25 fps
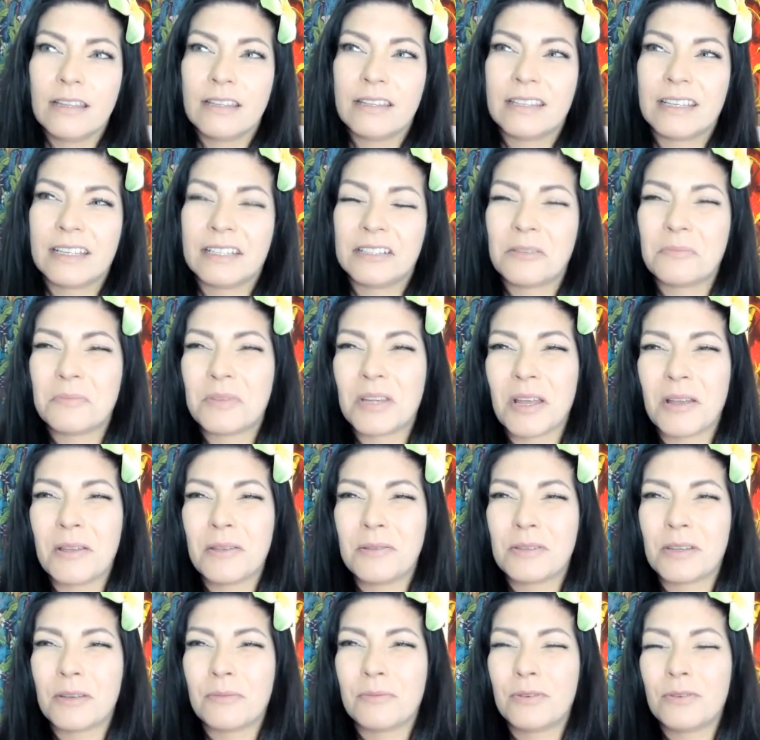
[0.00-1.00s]
like
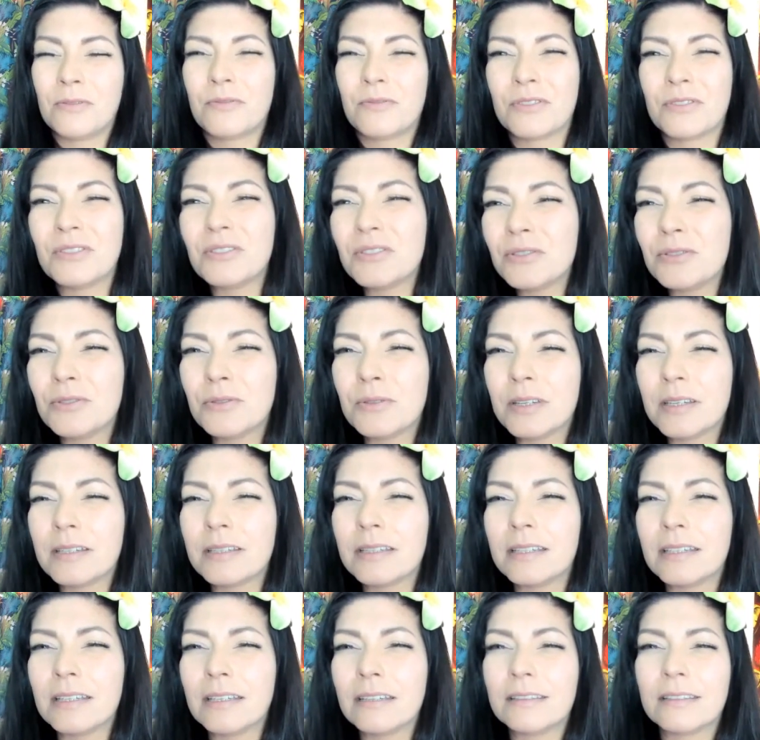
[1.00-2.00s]
sometimes I would overdo
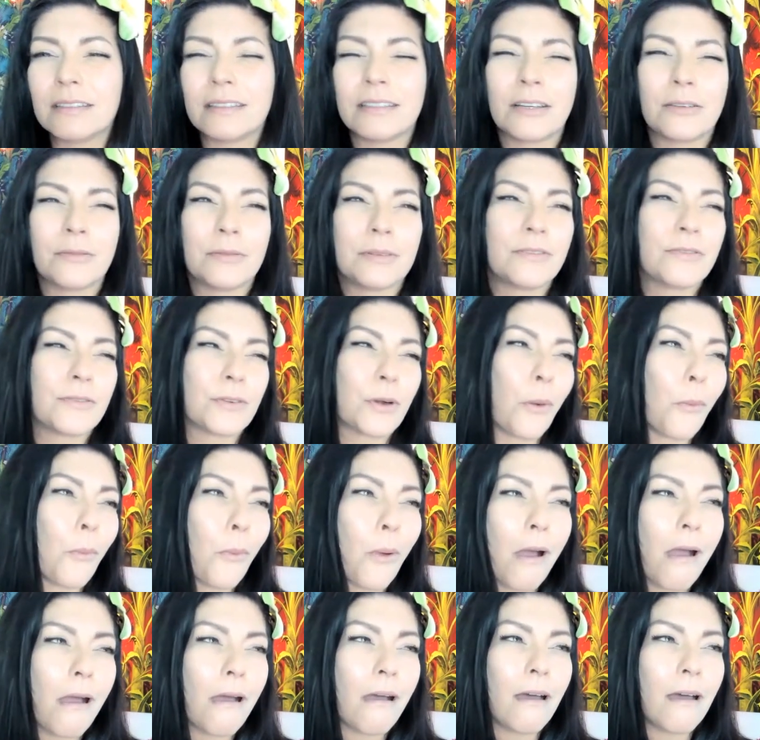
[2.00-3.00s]
it, then I would throw
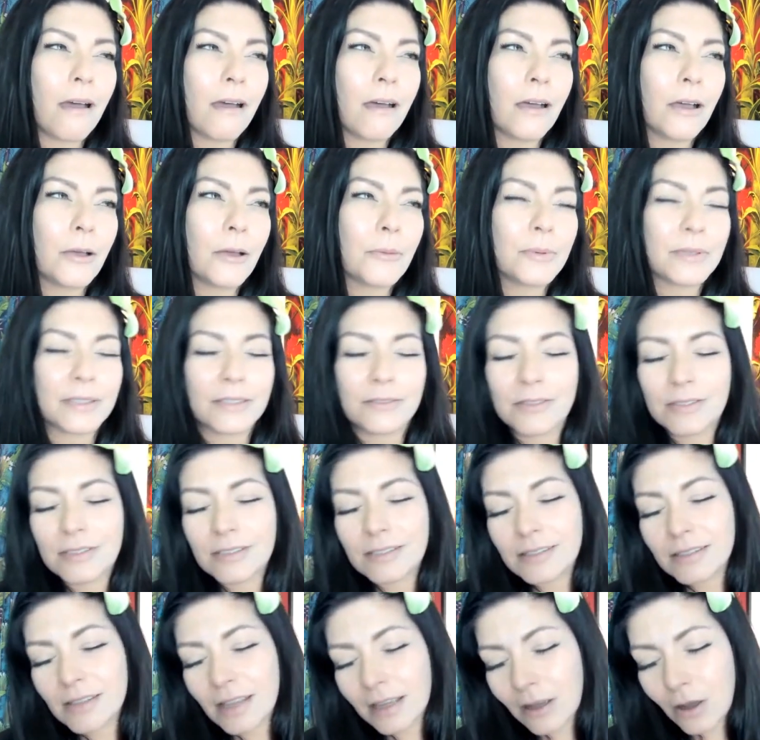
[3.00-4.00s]
up, and it was
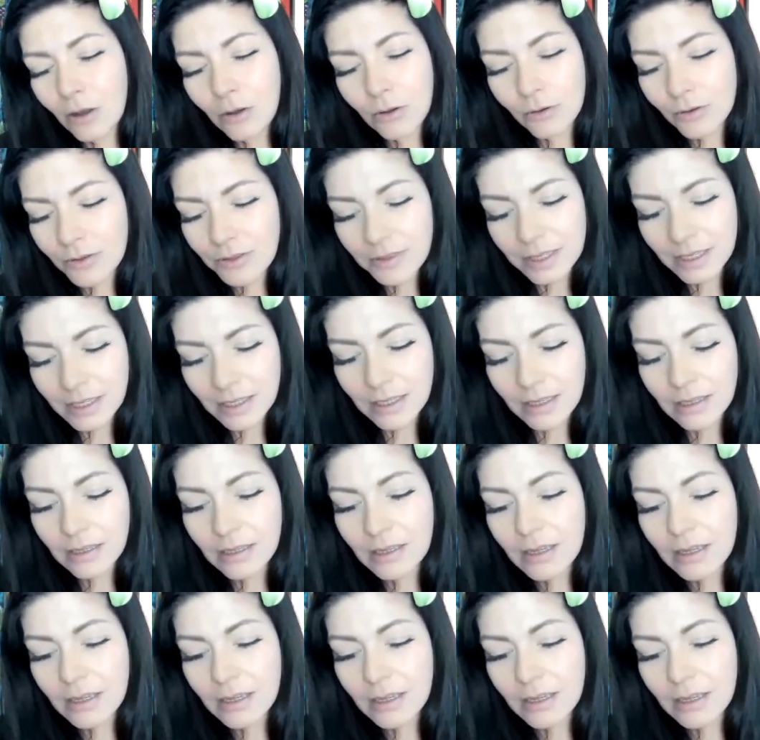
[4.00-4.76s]
just like a whole thing.